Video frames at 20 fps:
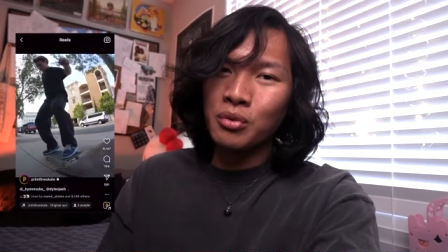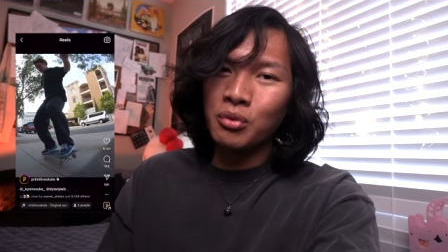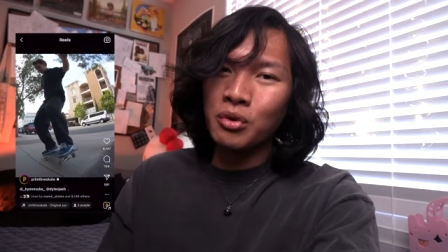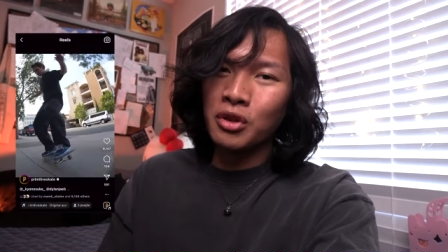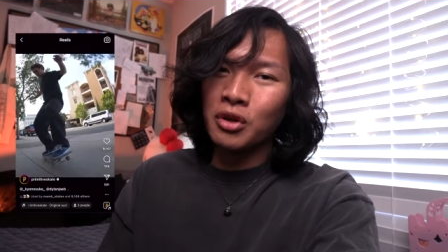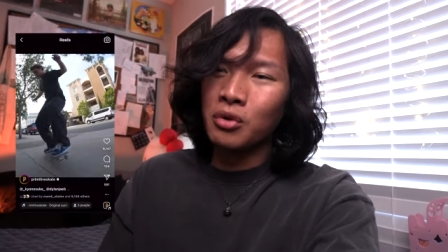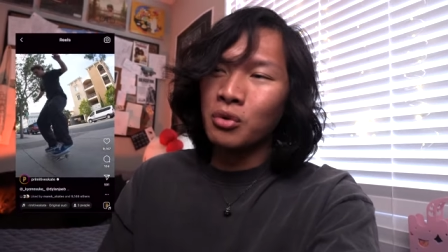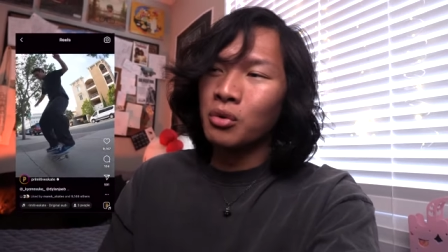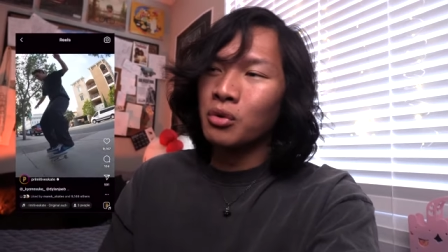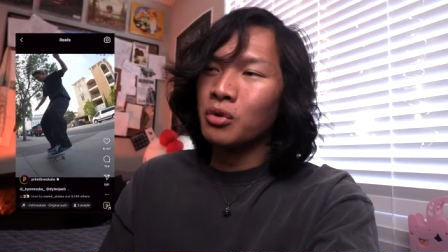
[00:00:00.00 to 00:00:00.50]

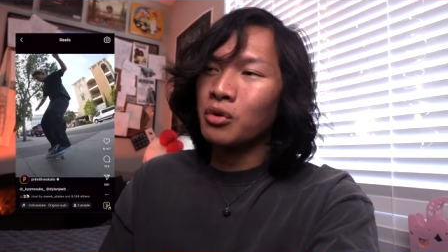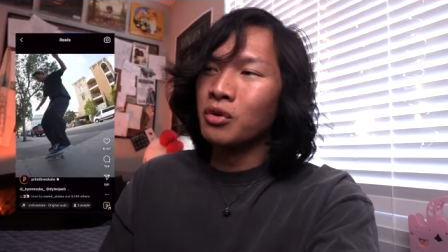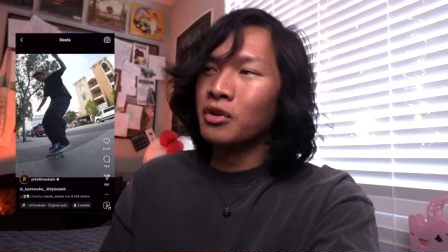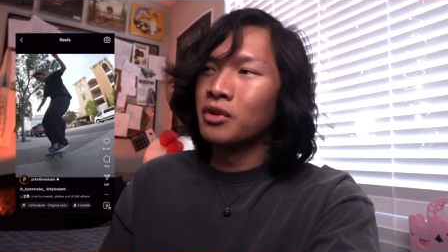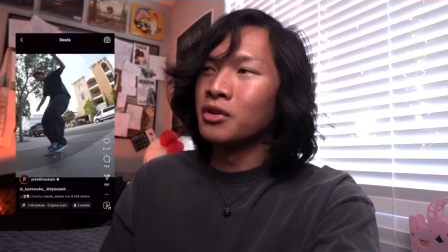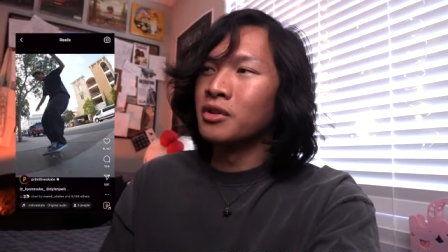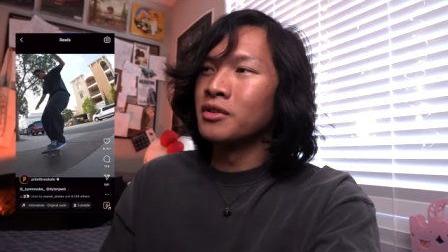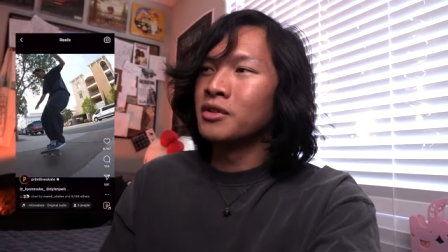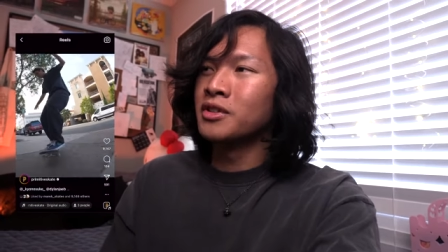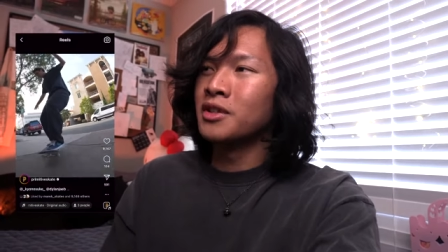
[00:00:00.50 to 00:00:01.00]
really cool
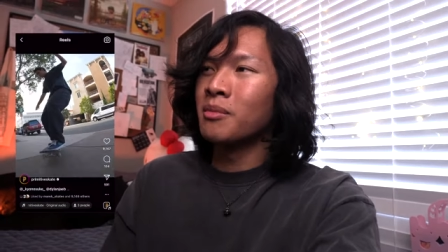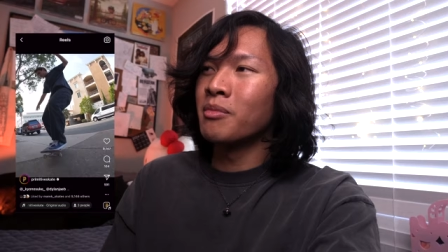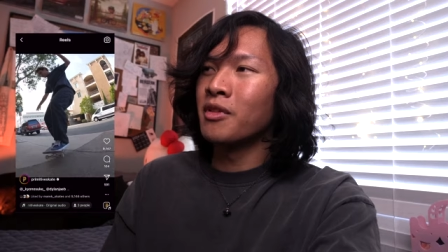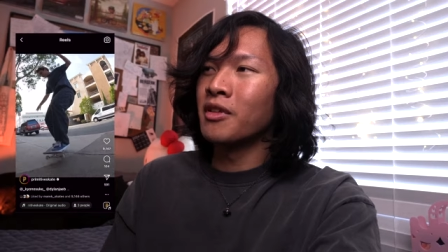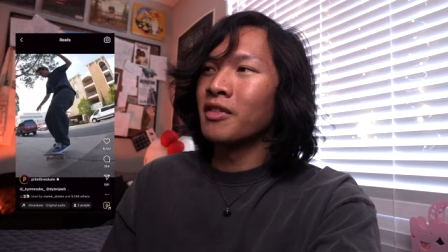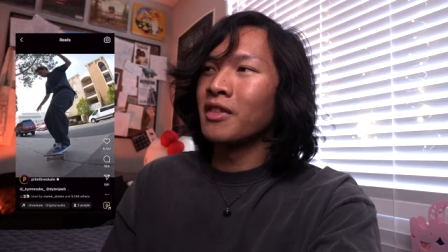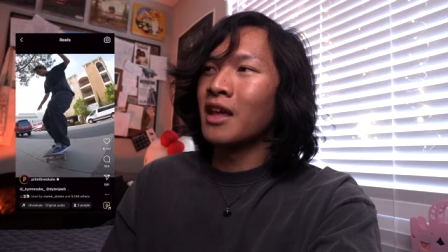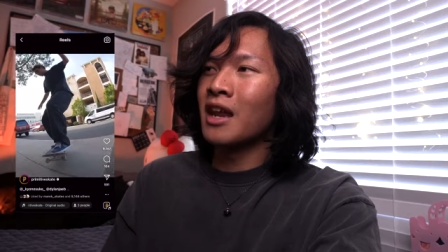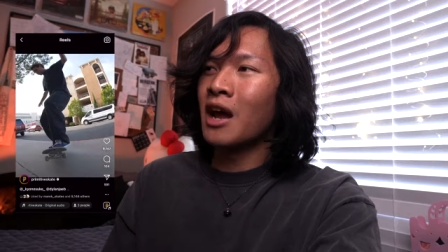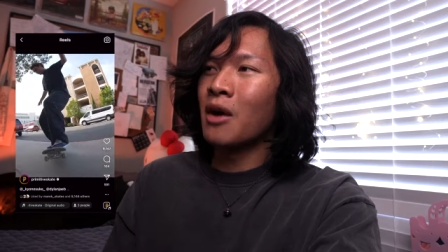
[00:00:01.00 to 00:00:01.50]
and
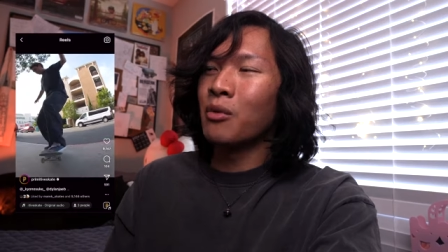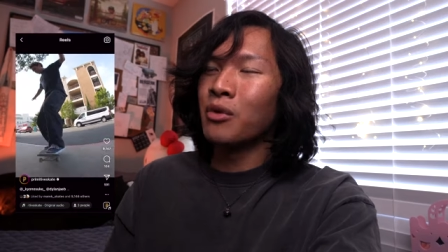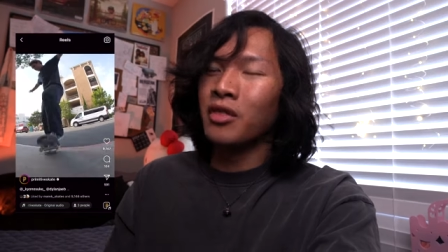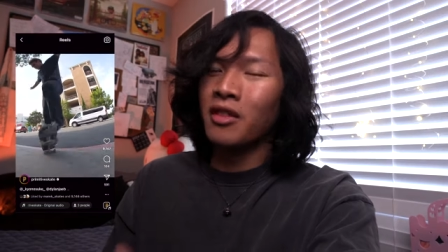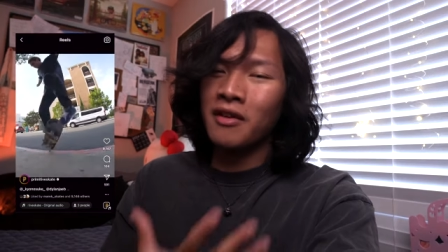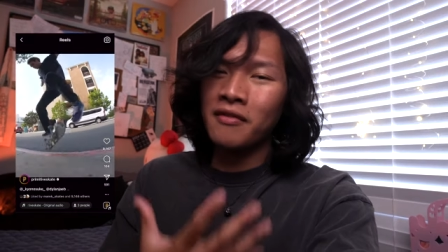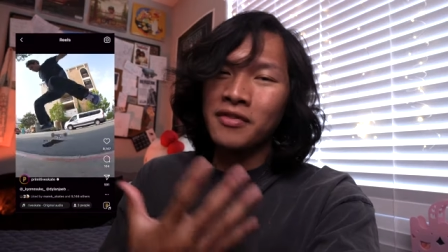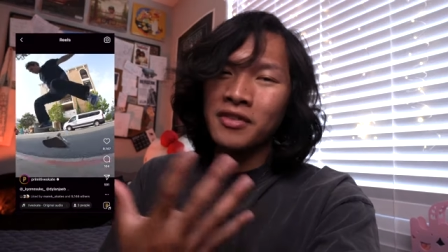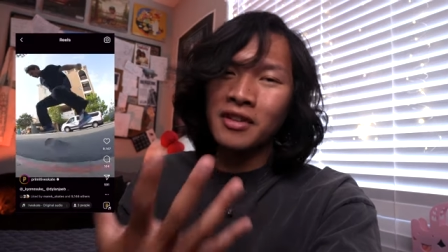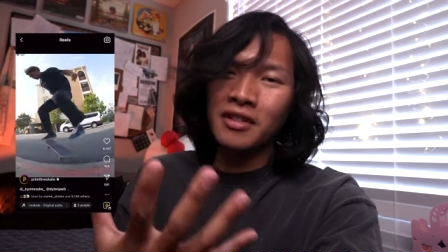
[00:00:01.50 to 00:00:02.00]
something that I would
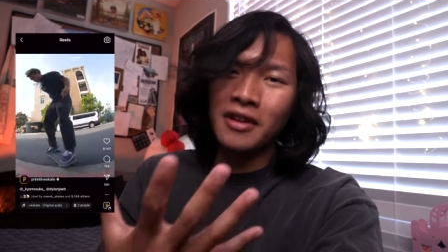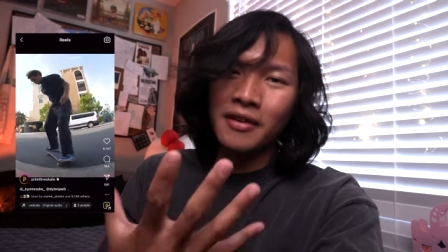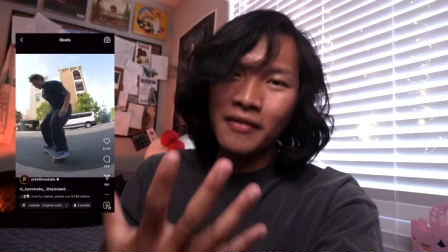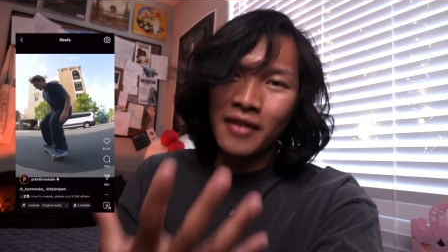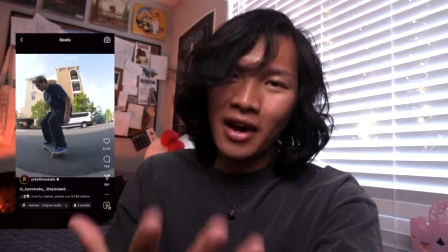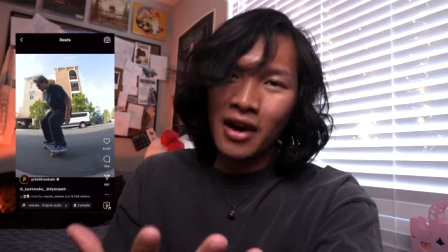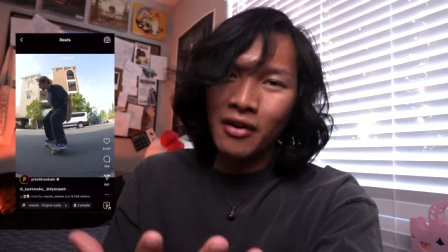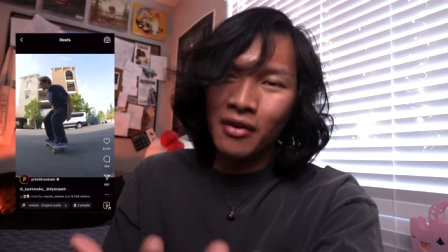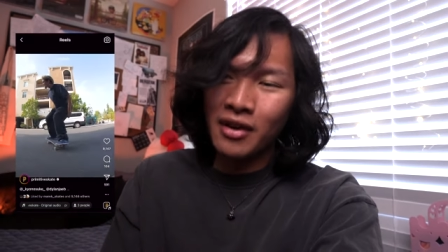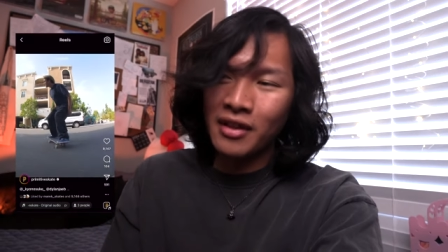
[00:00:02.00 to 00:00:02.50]
love to live
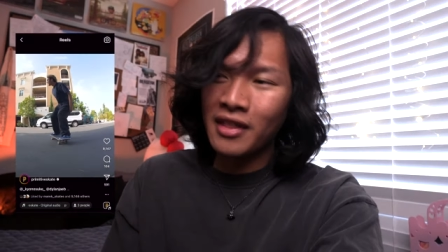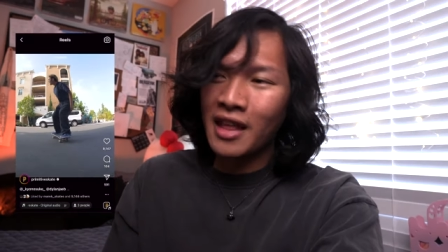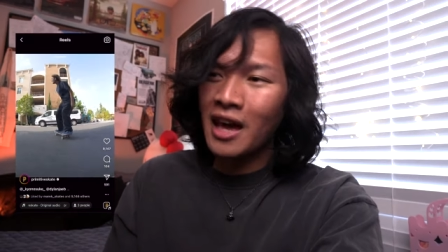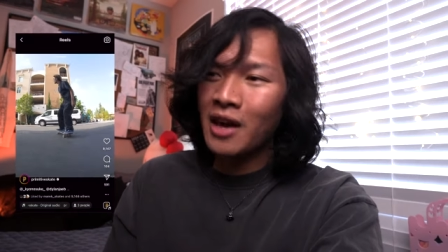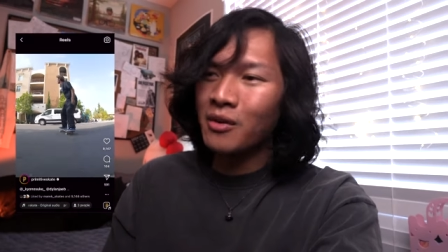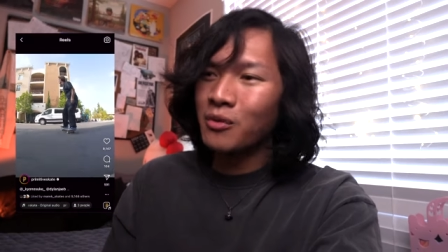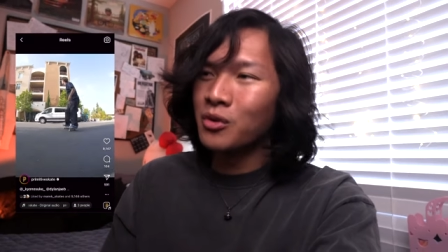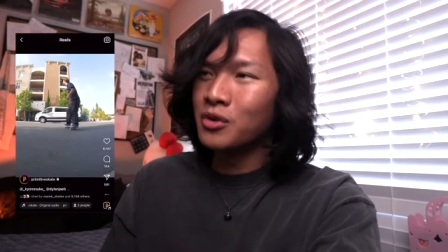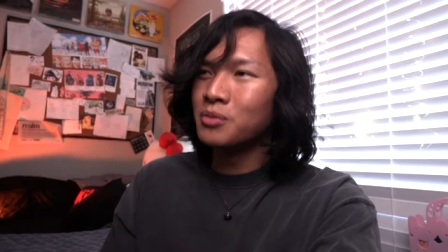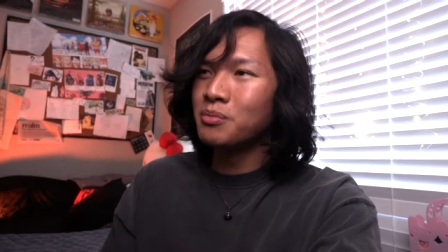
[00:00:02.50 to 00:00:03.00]
out, and
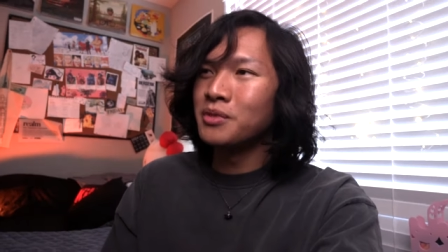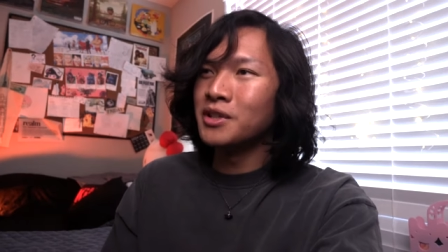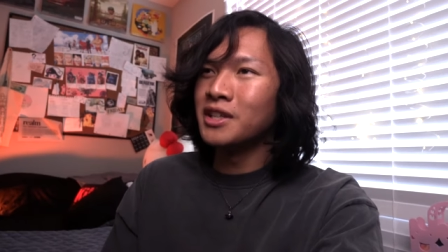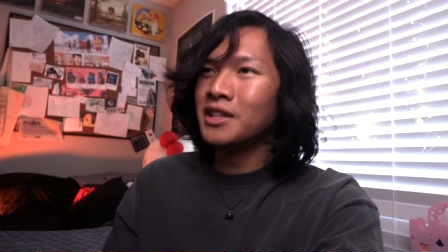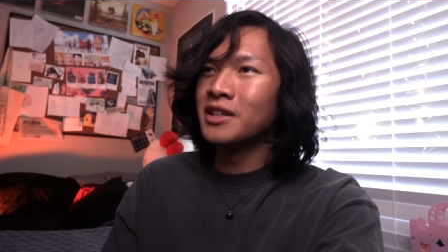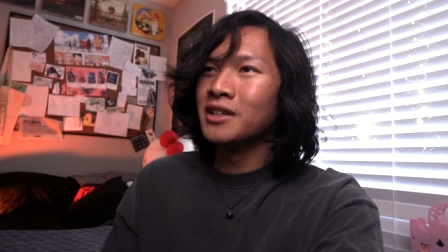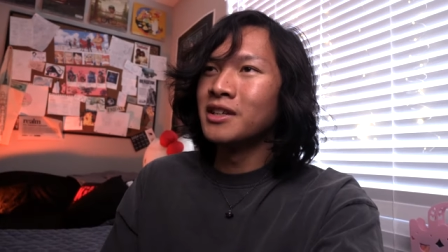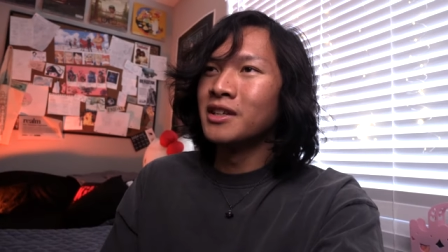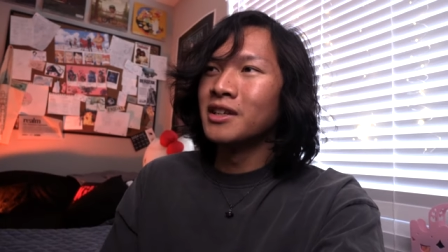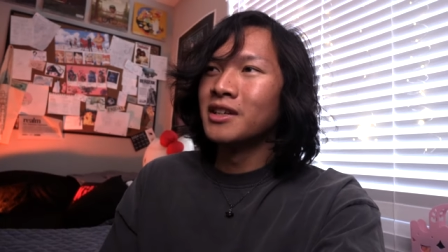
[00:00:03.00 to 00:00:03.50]
that would
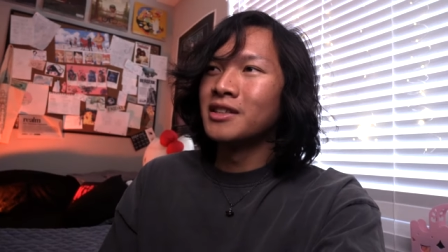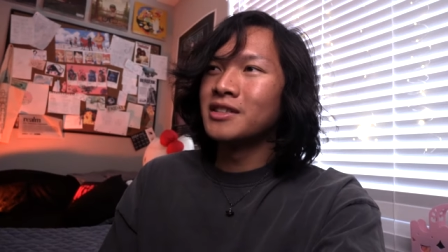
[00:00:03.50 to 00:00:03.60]
be